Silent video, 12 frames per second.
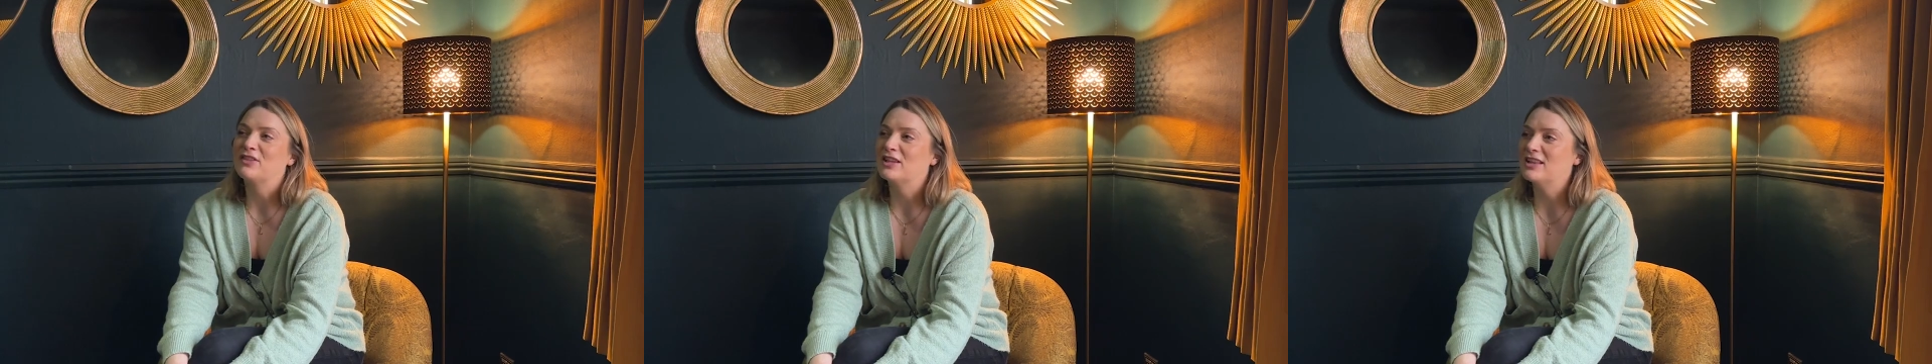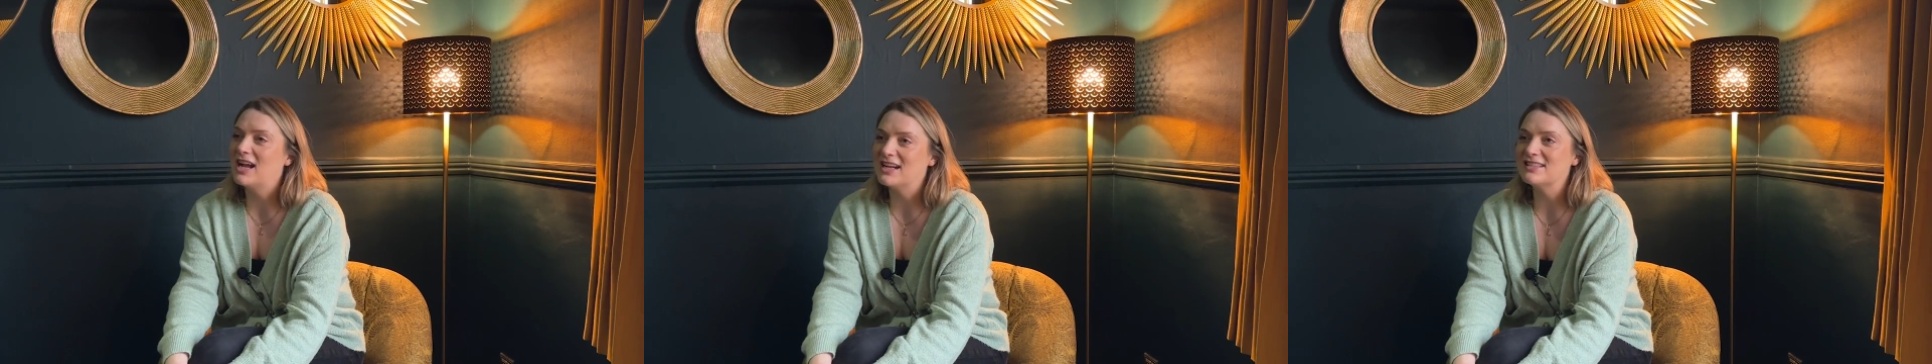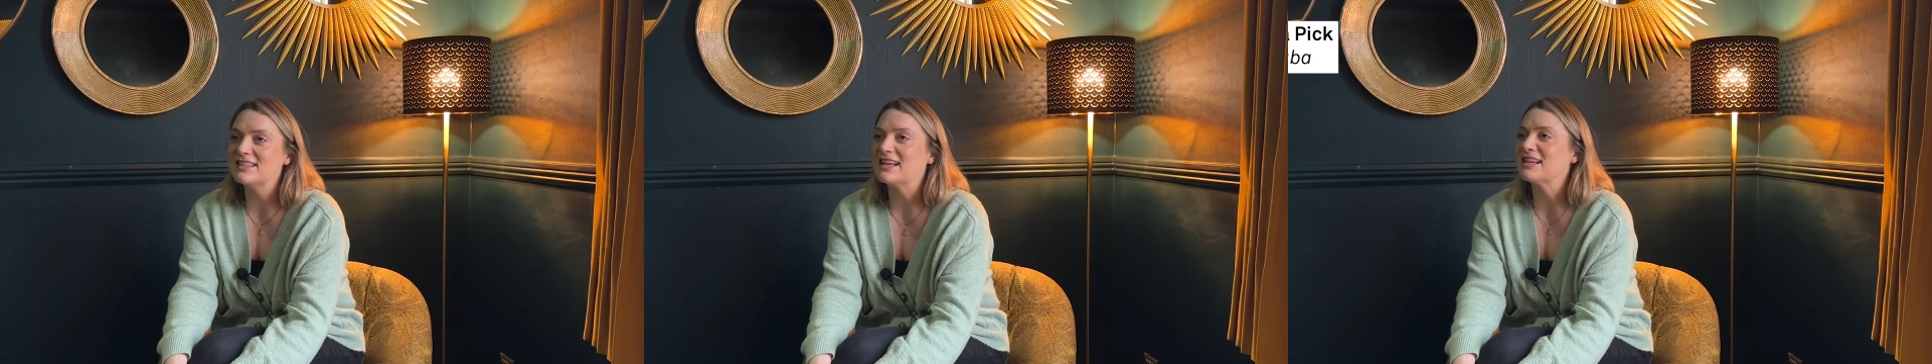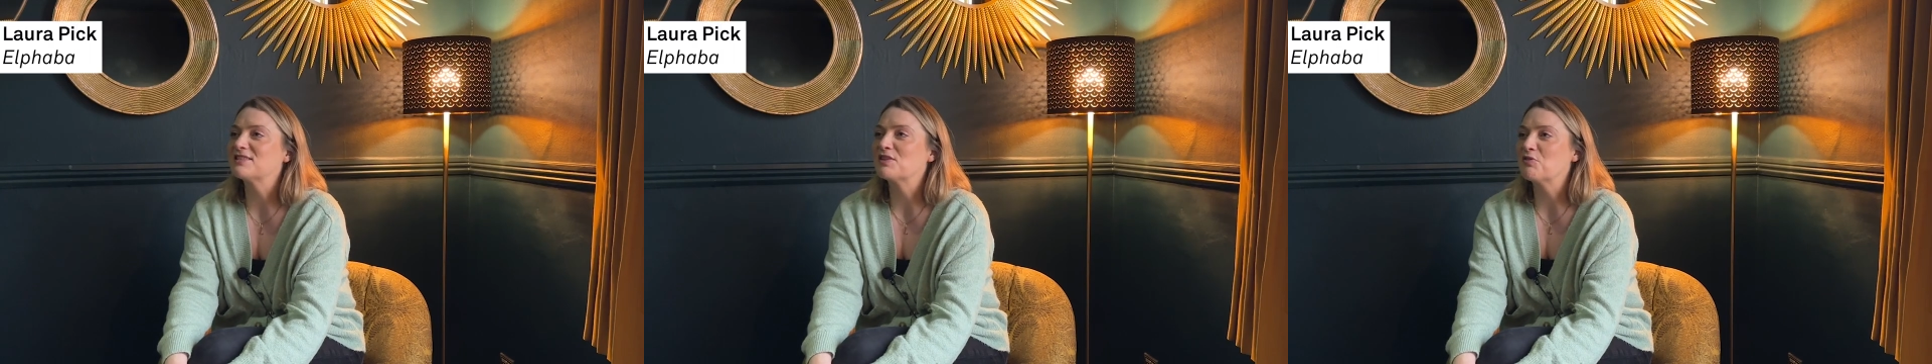The
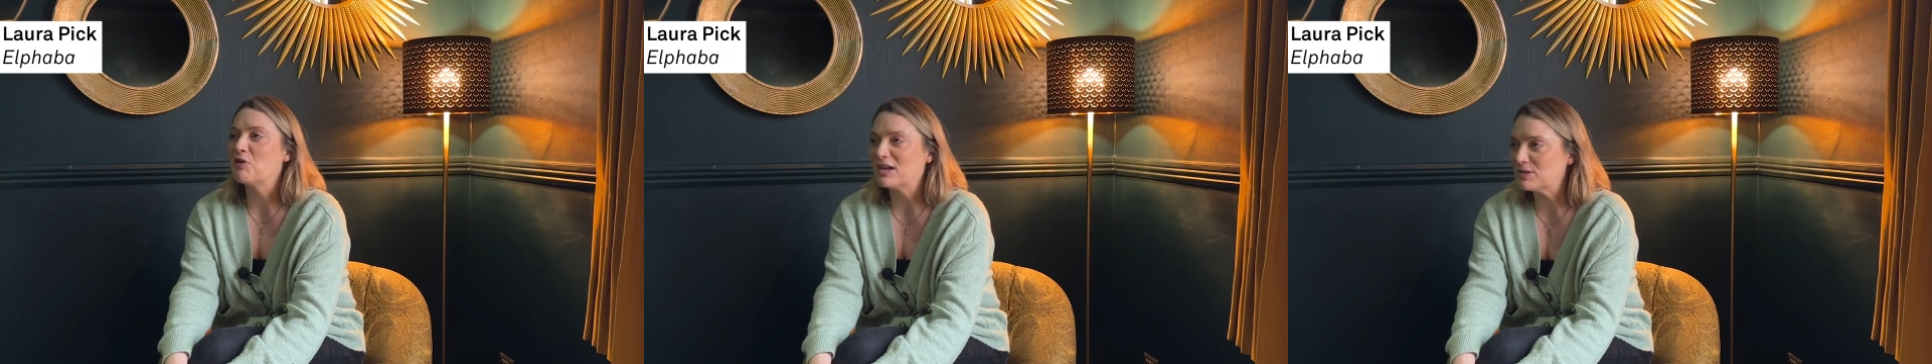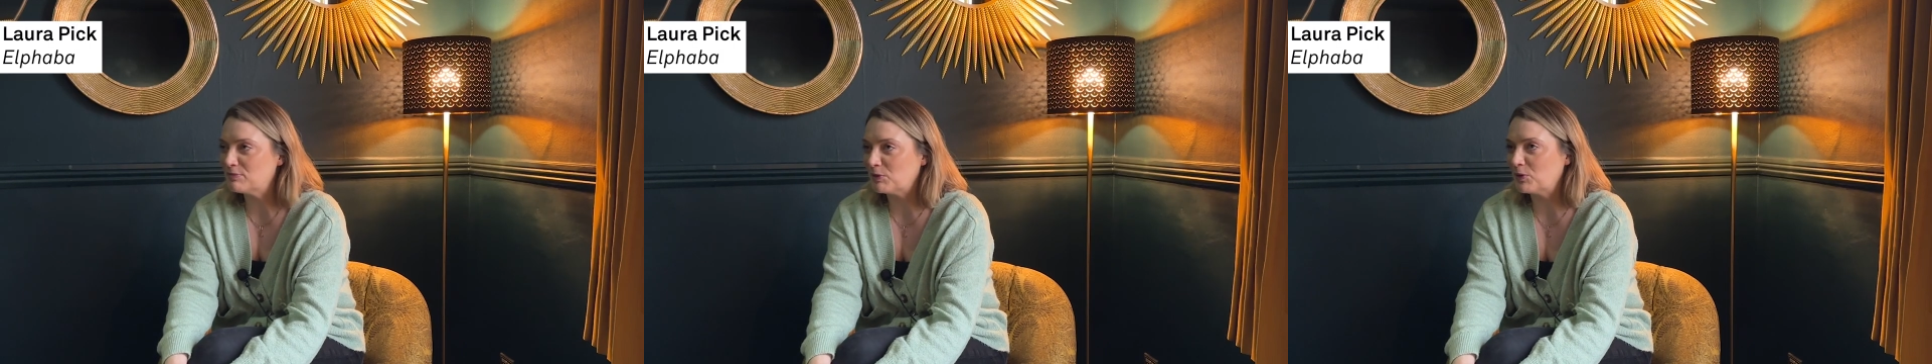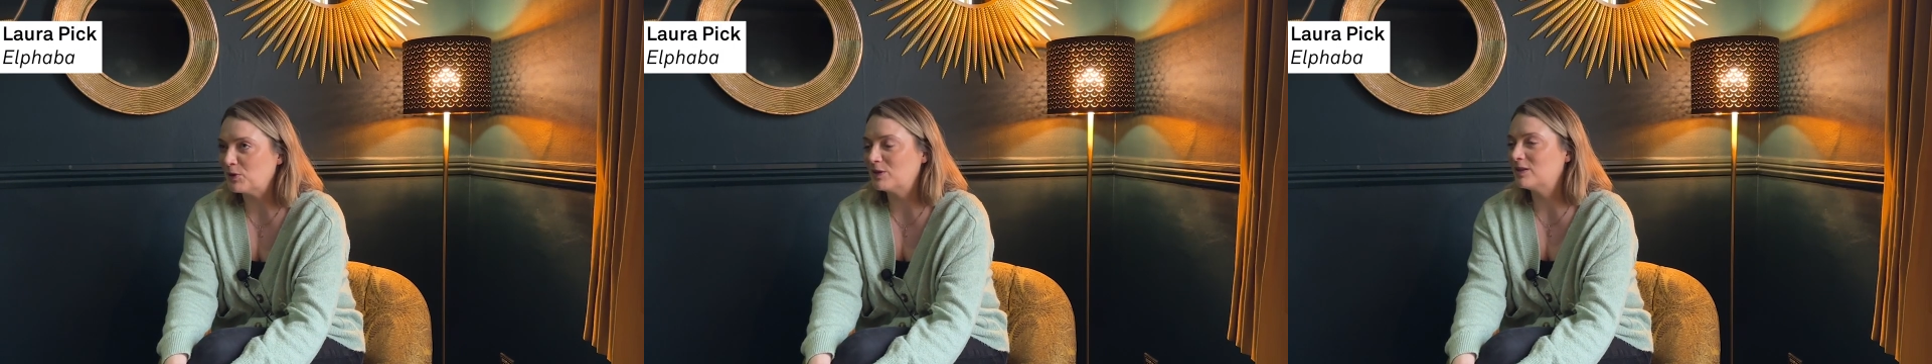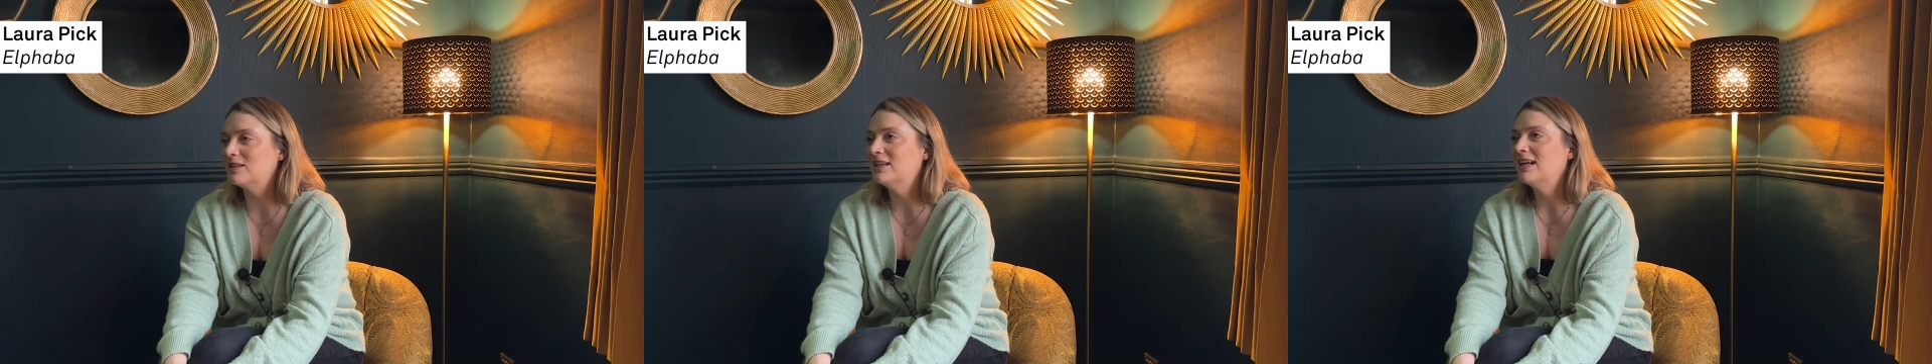lighting is incredible.